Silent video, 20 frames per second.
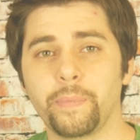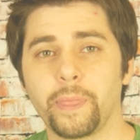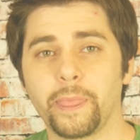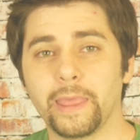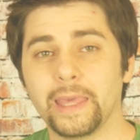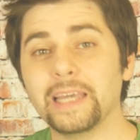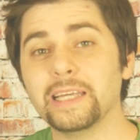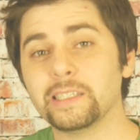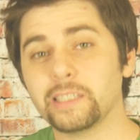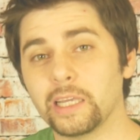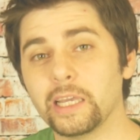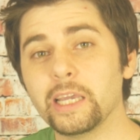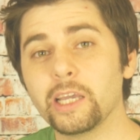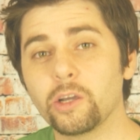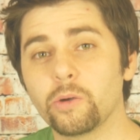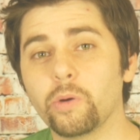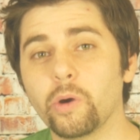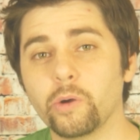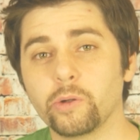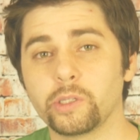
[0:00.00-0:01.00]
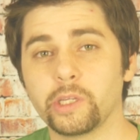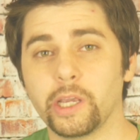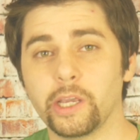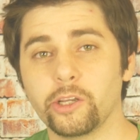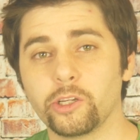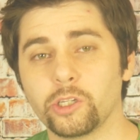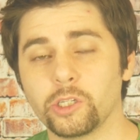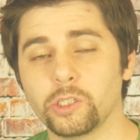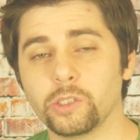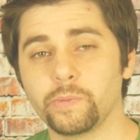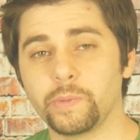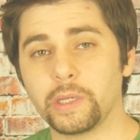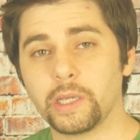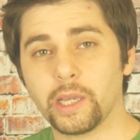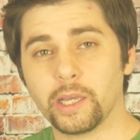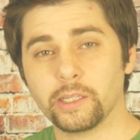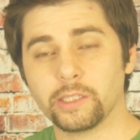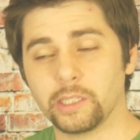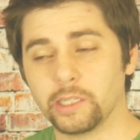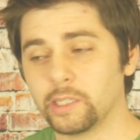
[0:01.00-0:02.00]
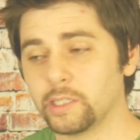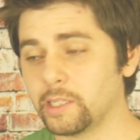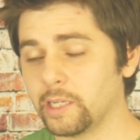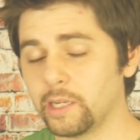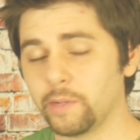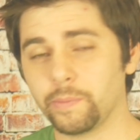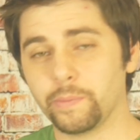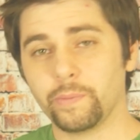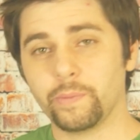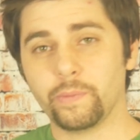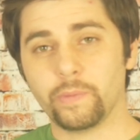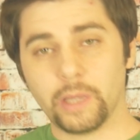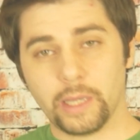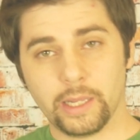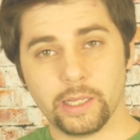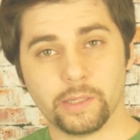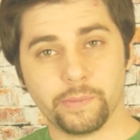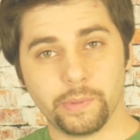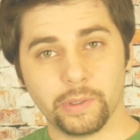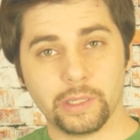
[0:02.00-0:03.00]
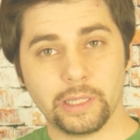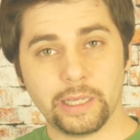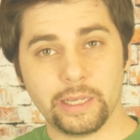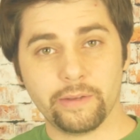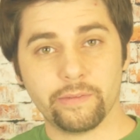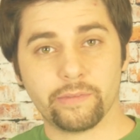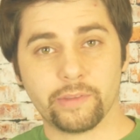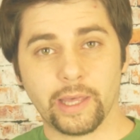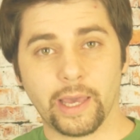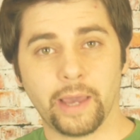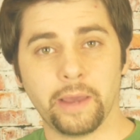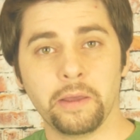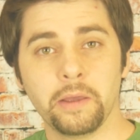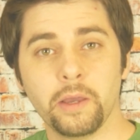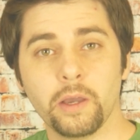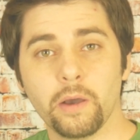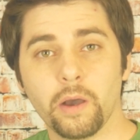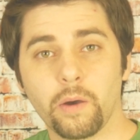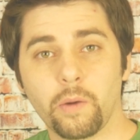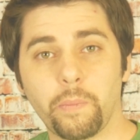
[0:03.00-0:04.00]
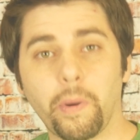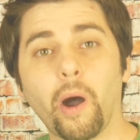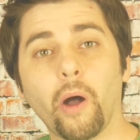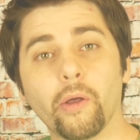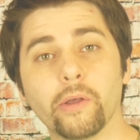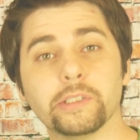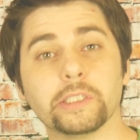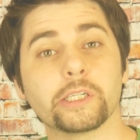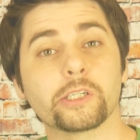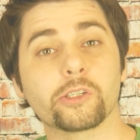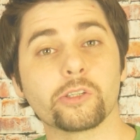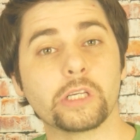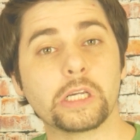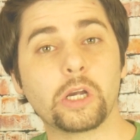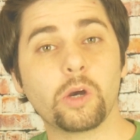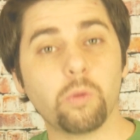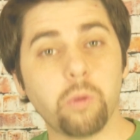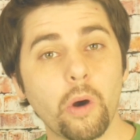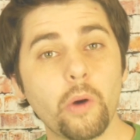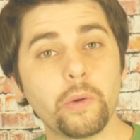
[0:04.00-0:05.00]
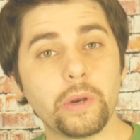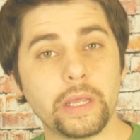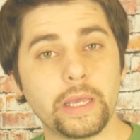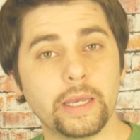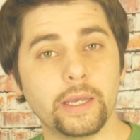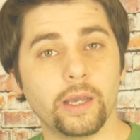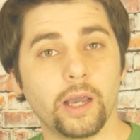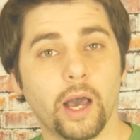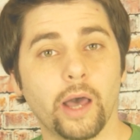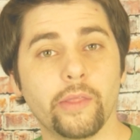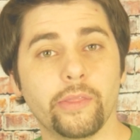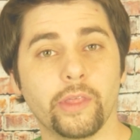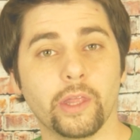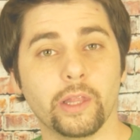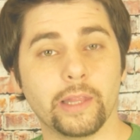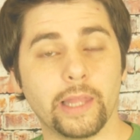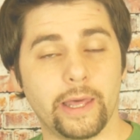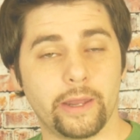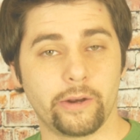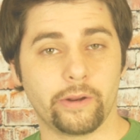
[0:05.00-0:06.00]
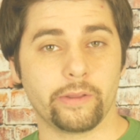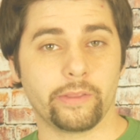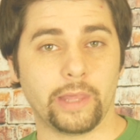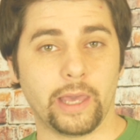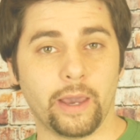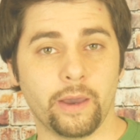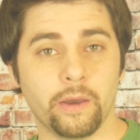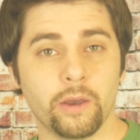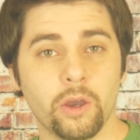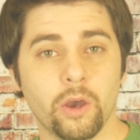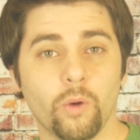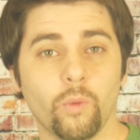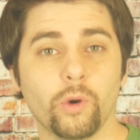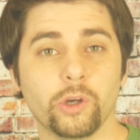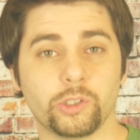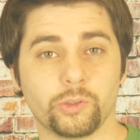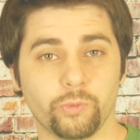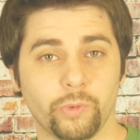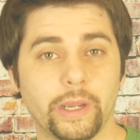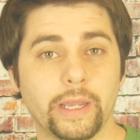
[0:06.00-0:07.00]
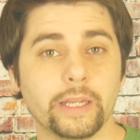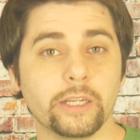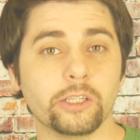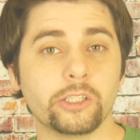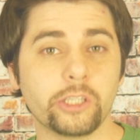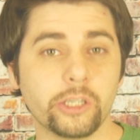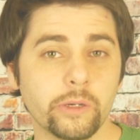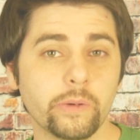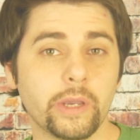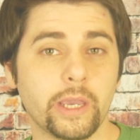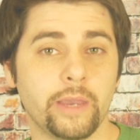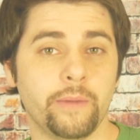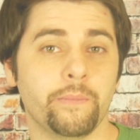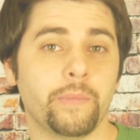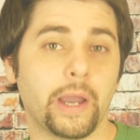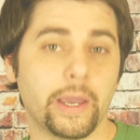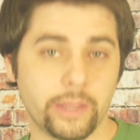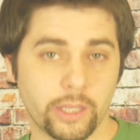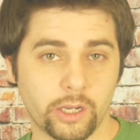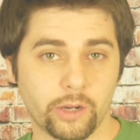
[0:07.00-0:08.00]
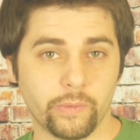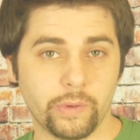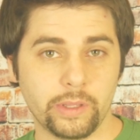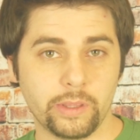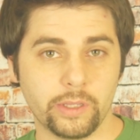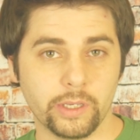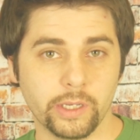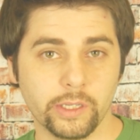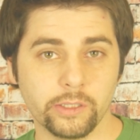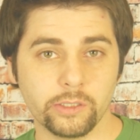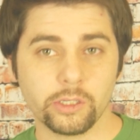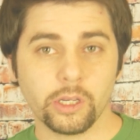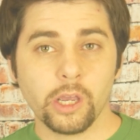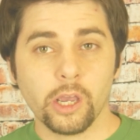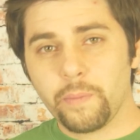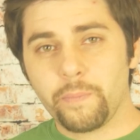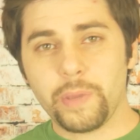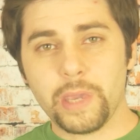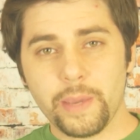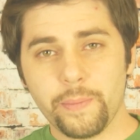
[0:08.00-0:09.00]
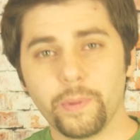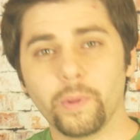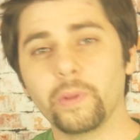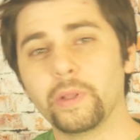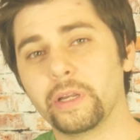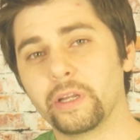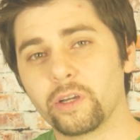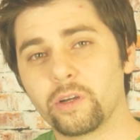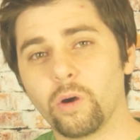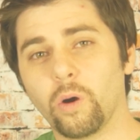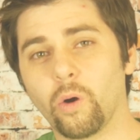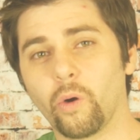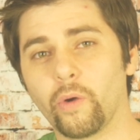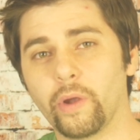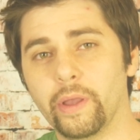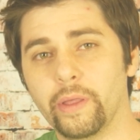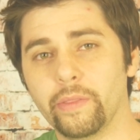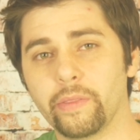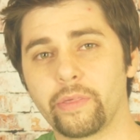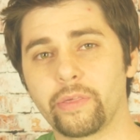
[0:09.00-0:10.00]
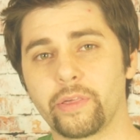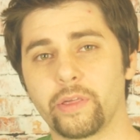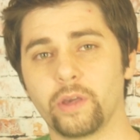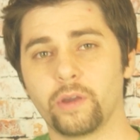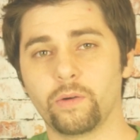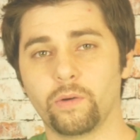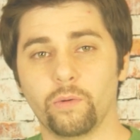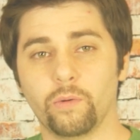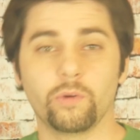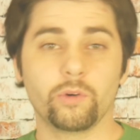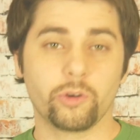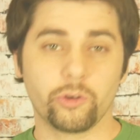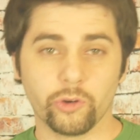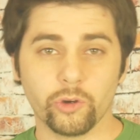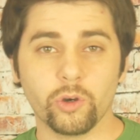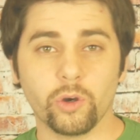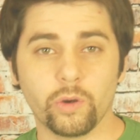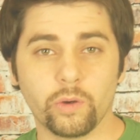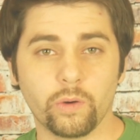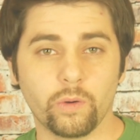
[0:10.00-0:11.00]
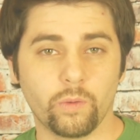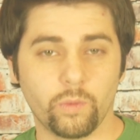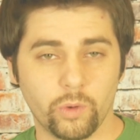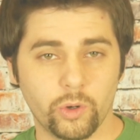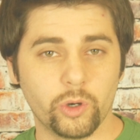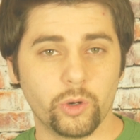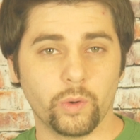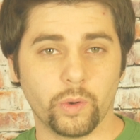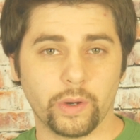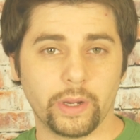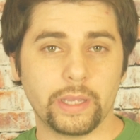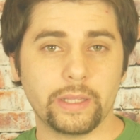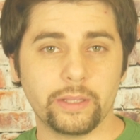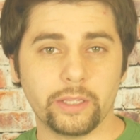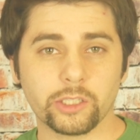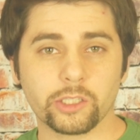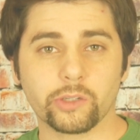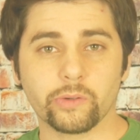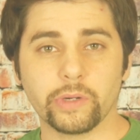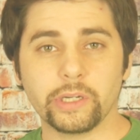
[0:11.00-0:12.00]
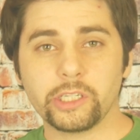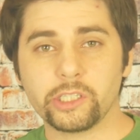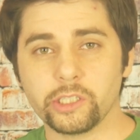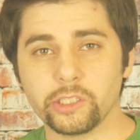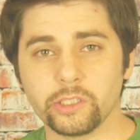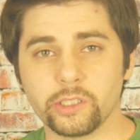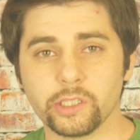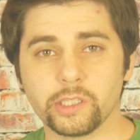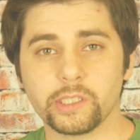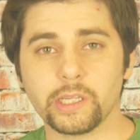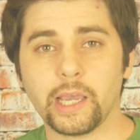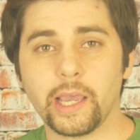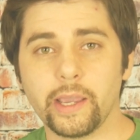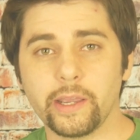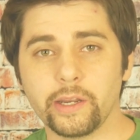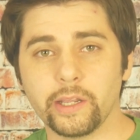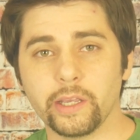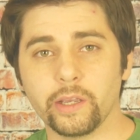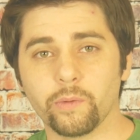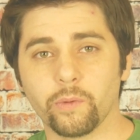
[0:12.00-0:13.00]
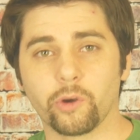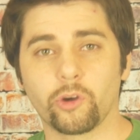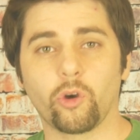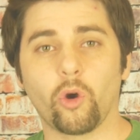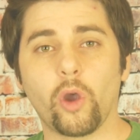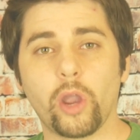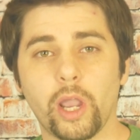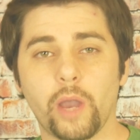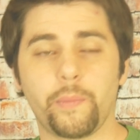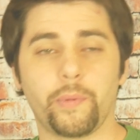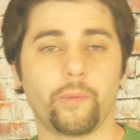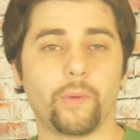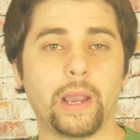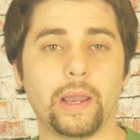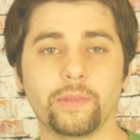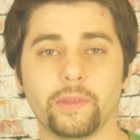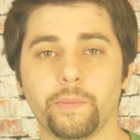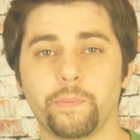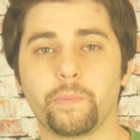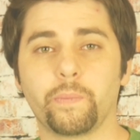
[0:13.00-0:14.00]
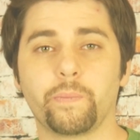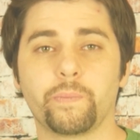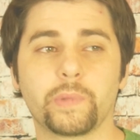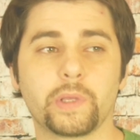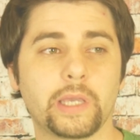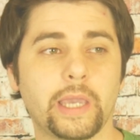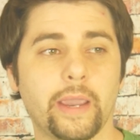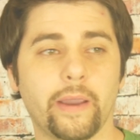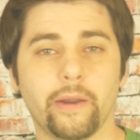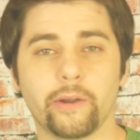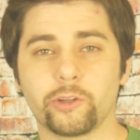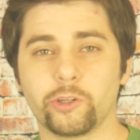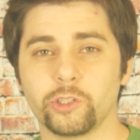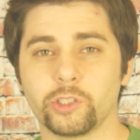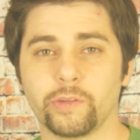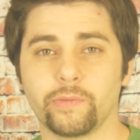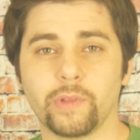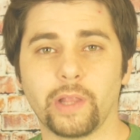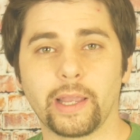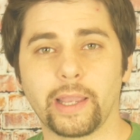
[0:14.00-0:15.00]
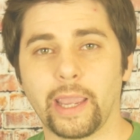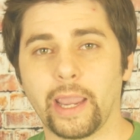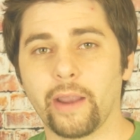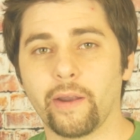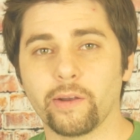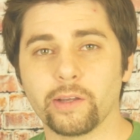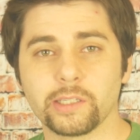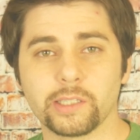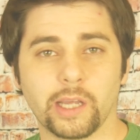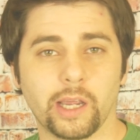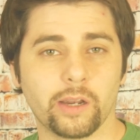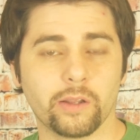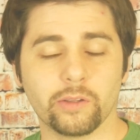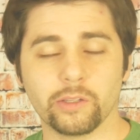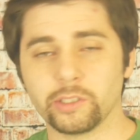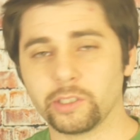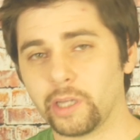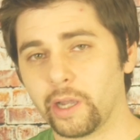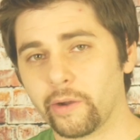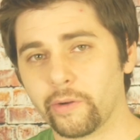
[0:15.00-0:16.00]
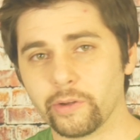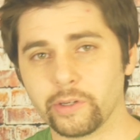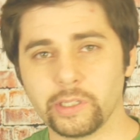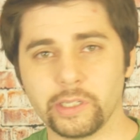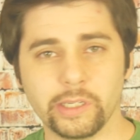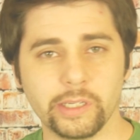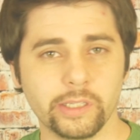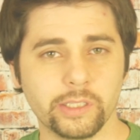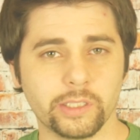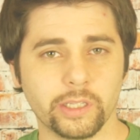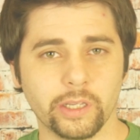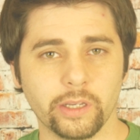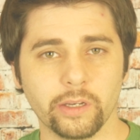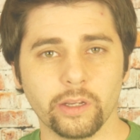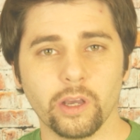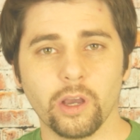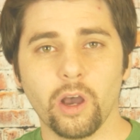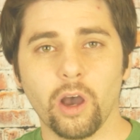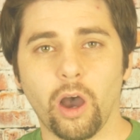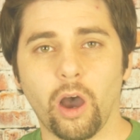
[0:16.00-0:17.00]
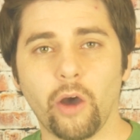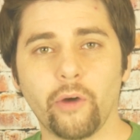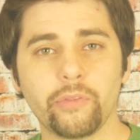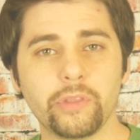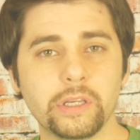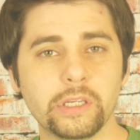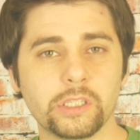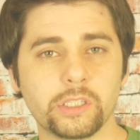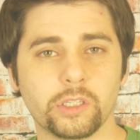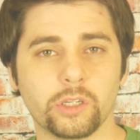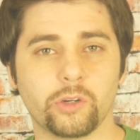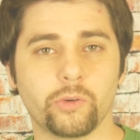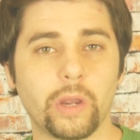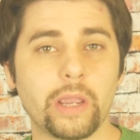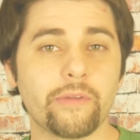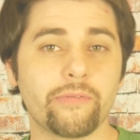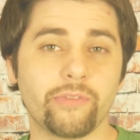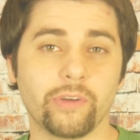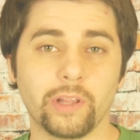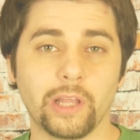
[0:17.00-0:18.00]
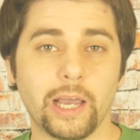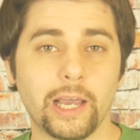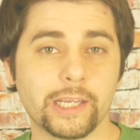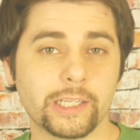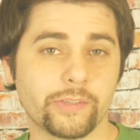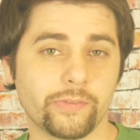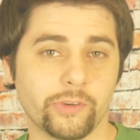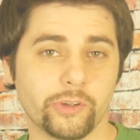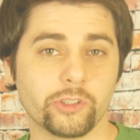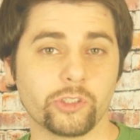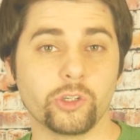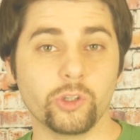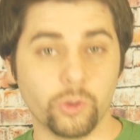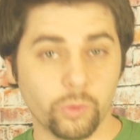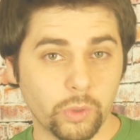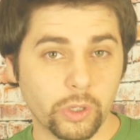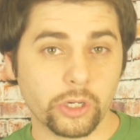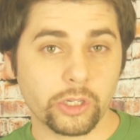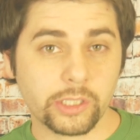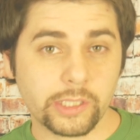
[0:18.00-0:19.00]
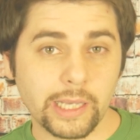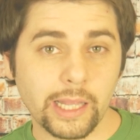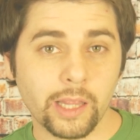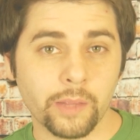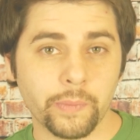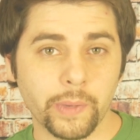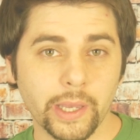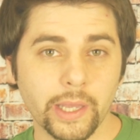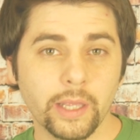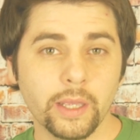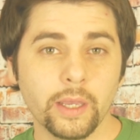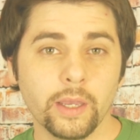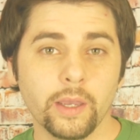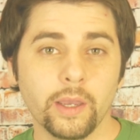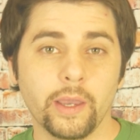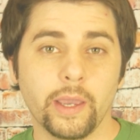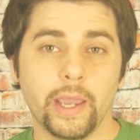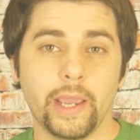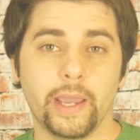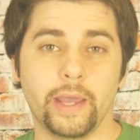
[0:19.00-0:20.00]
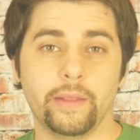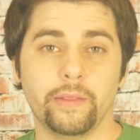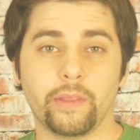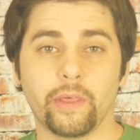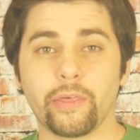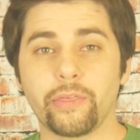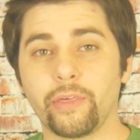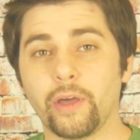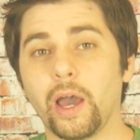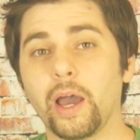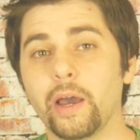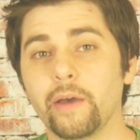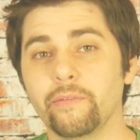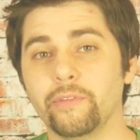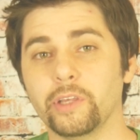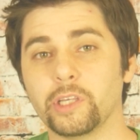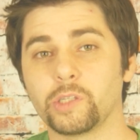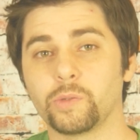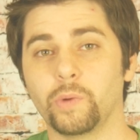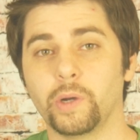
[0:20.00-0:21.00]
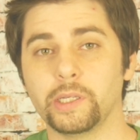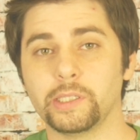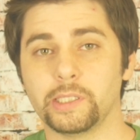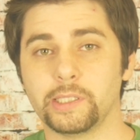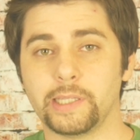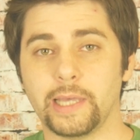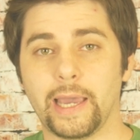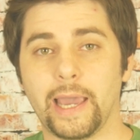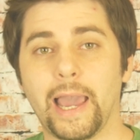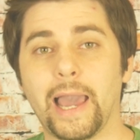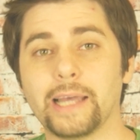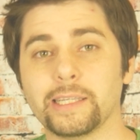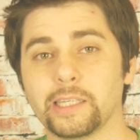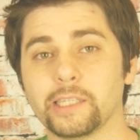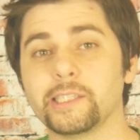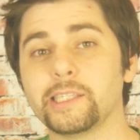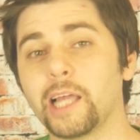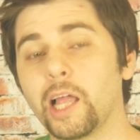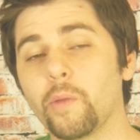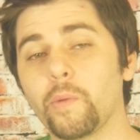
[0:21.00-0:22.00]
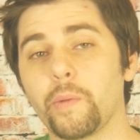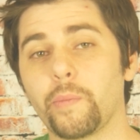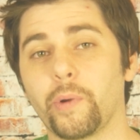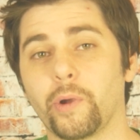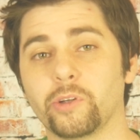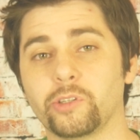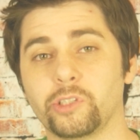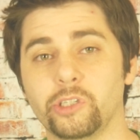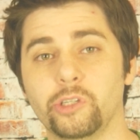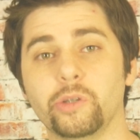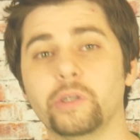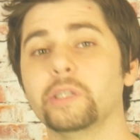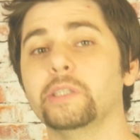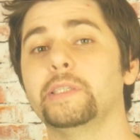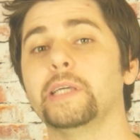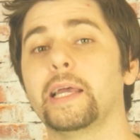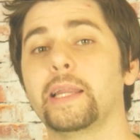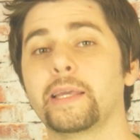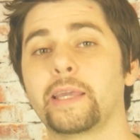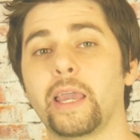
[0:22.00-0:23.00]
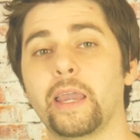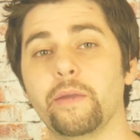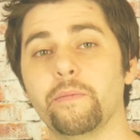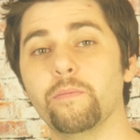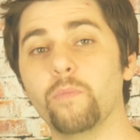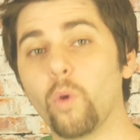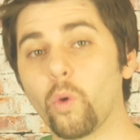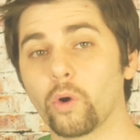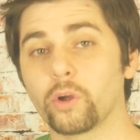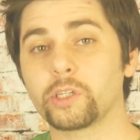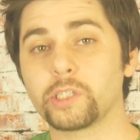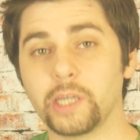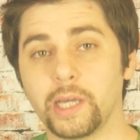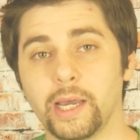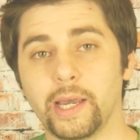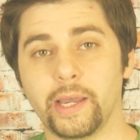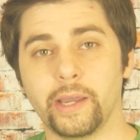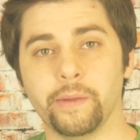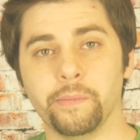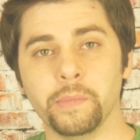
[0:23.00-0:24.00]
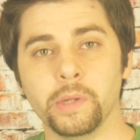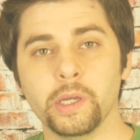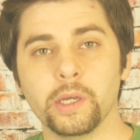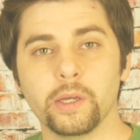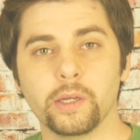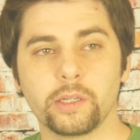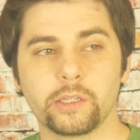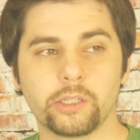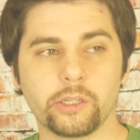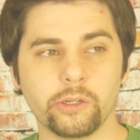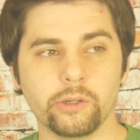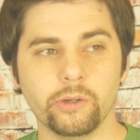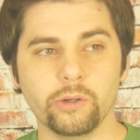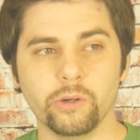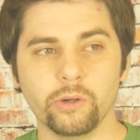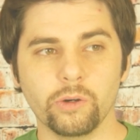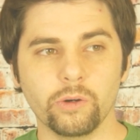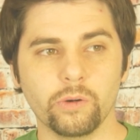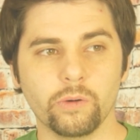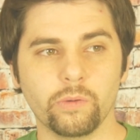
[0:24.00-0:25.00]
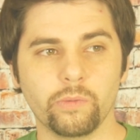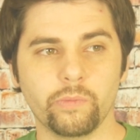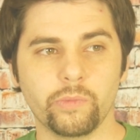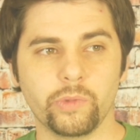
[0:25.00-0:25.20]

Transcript: is in quotations because it is believed that Paul is actually quoting the letter that was written to him by the Corinthians. People in Corinth who were in this Grecian society were growing up around the characters of like Aristotle and Socrates and all these great philosophers who were celibate. And the thought of this was that as a celibate person, you can dedicate more time to